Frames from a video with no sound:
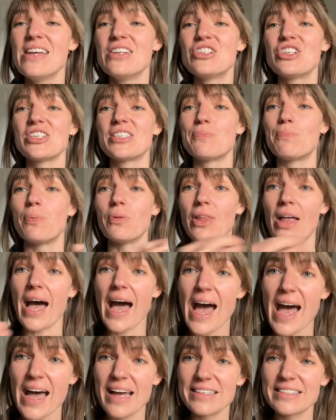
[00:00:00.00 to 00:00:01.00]
just
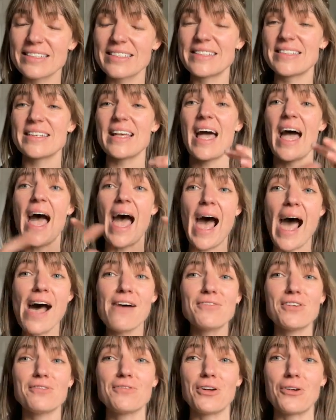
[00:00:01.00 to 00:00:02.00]
blasts
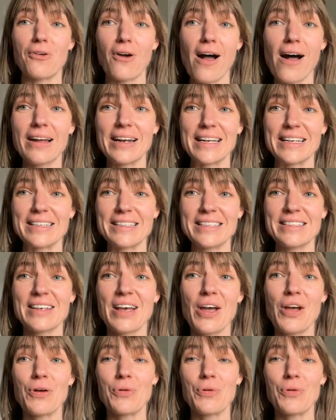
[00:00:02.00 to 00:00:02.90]
half of Uranus